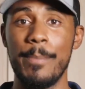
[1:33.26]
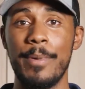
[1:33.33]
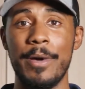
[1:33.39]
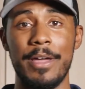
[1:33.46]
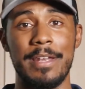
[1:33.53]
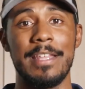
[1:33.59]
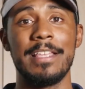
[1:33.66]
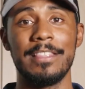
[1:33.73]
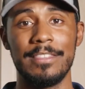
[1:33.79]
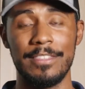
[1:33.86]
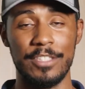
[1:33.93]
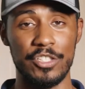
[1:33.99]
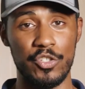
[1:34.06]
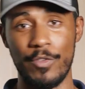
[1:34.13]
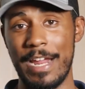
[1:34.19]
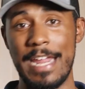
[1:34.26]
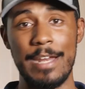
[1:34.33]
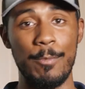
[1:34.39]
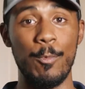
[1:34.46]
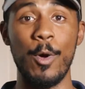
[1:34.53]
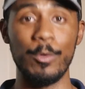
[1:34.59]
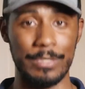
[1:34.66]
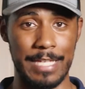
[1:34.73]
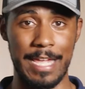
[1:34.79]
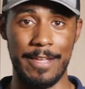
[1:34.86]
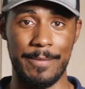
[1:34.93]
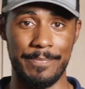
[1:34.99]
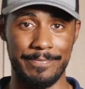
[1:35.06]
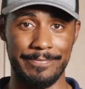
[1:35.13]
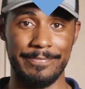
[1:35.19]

but the drain won't take them.